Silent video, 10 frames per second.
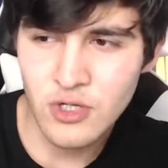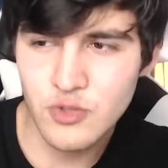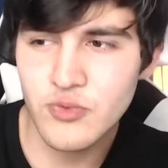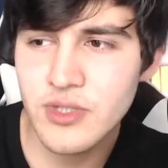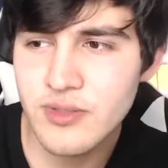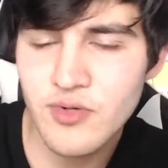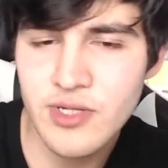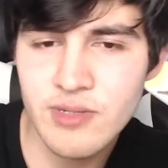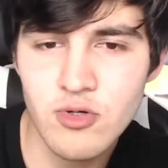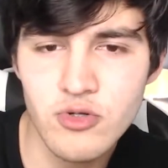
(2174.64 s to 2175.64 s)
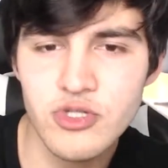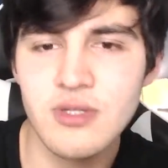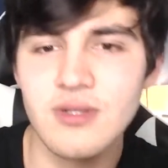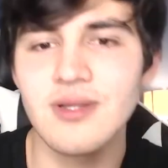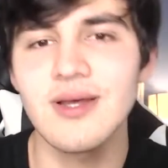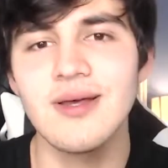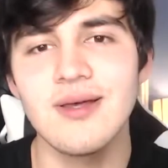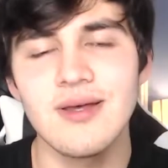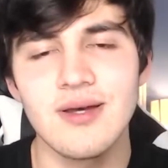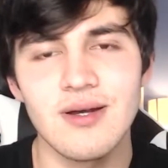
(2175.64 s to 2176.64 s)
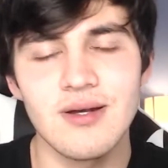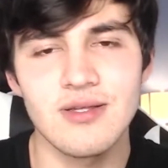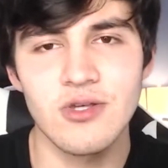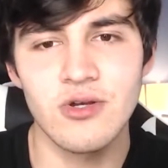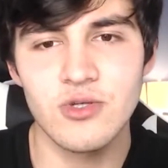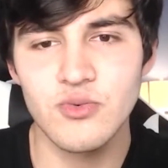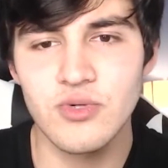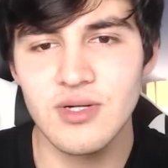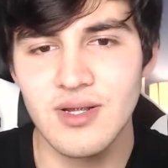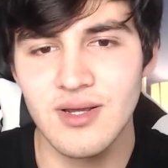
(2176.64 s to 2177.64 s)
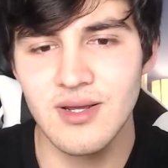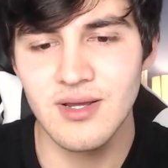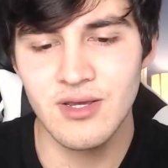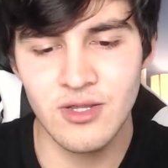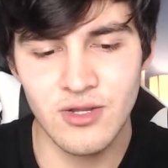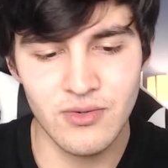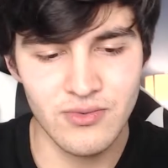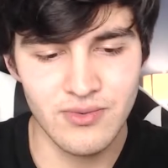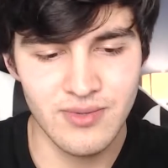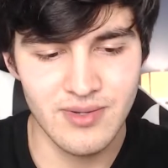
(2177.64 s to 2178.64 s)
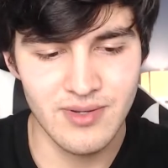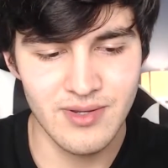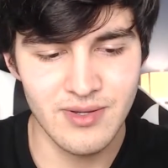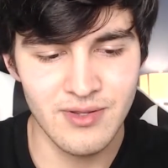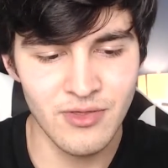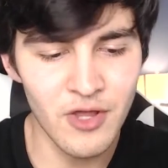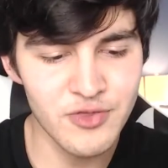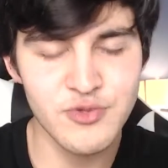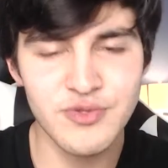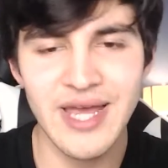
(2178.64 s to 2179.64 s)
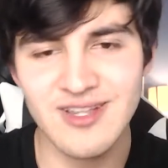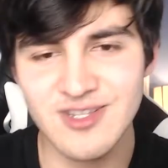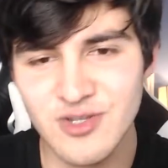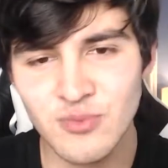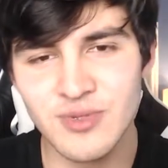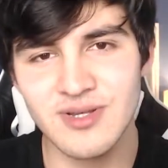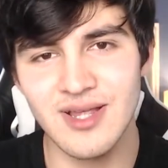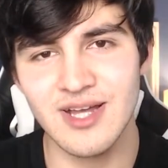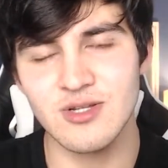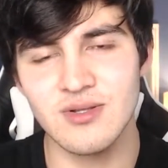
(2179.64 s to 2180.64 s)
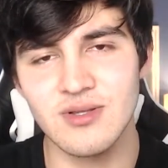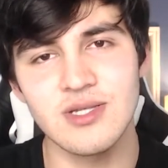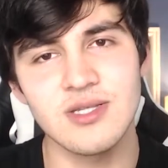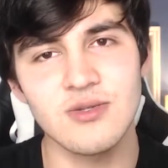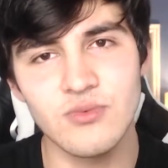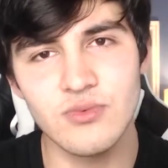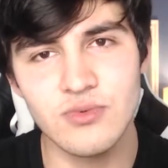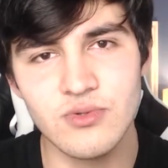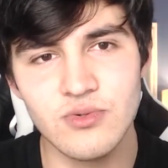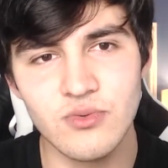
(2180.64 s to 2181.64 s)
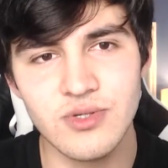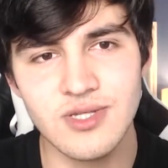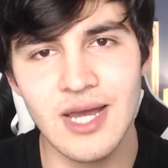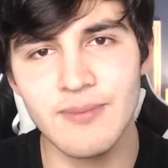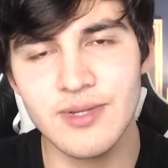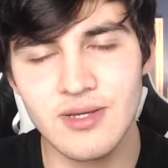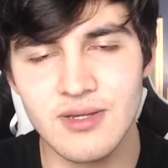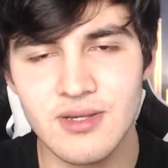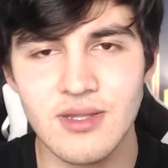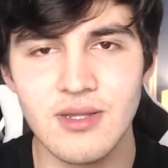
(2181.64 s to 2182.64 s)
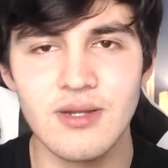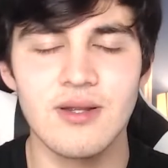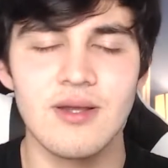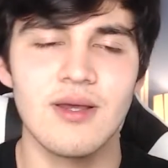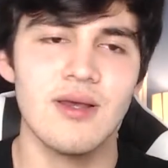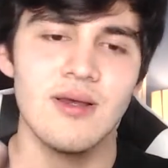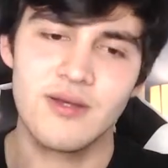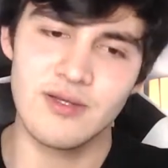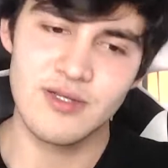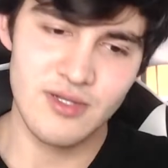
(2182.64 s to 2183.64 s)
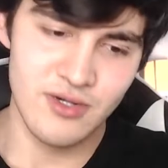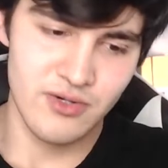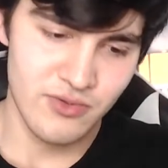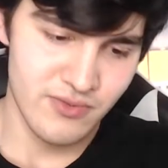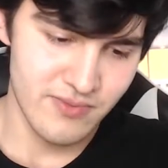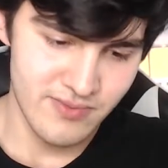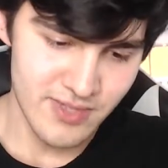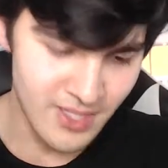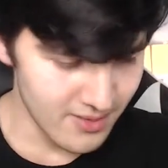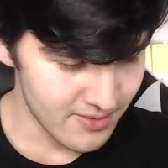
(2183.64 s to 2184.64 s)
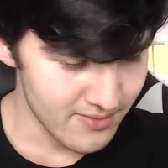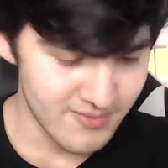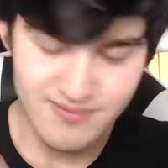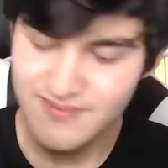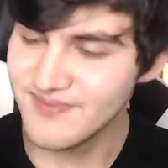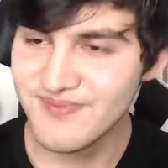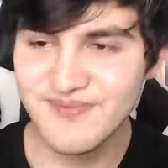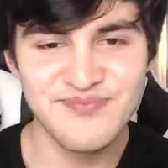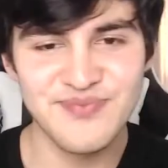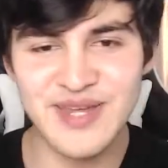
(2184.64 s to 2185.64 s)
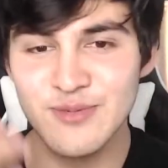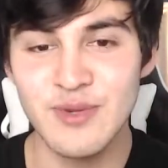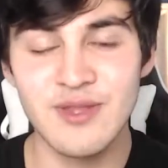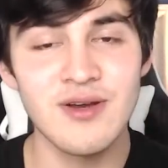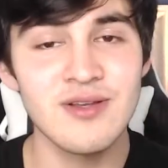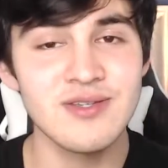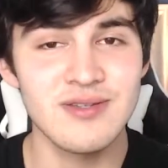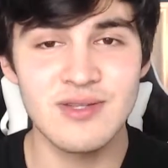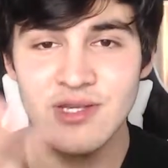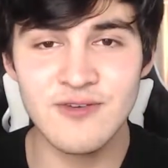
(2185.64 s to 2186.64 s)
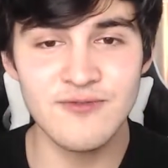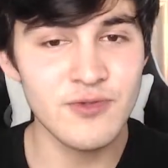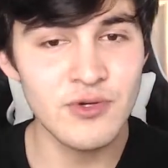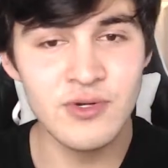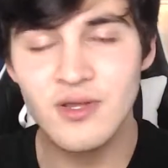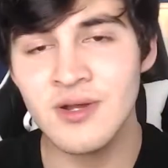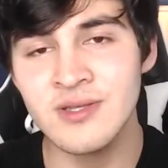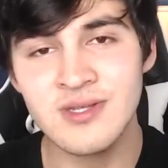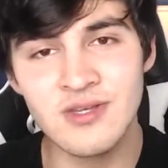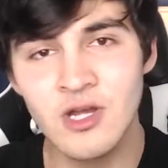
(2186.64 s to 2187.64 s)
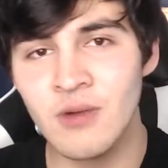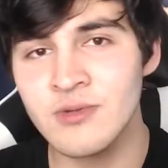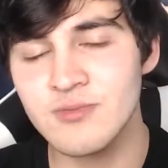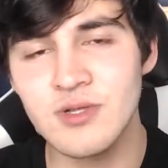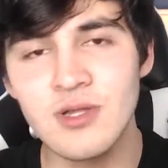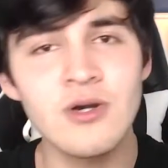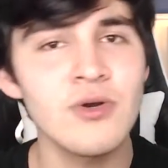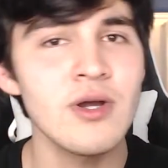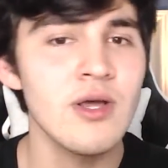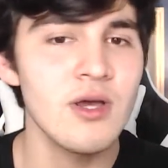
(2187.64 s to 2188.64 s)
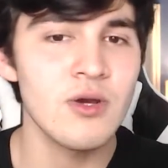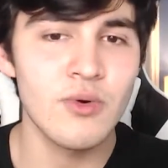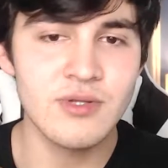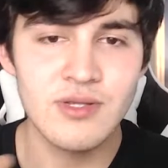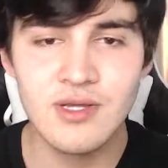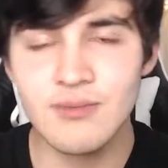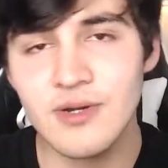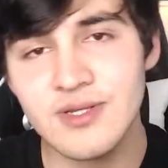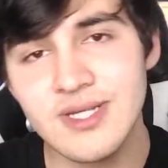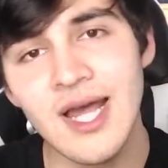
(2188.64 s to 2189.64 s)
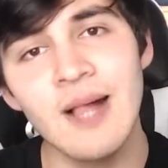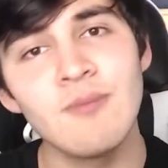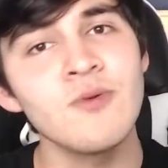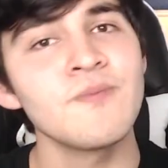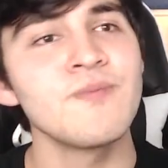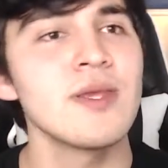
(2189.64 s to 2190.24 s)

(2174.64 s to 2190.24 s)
were pretty emotional. The songs were, you know, not to dance to, but actually listen to what's happening in there. So yeah, that's my thoughts. Leave your thoughts in the comments below. What do you think about this album?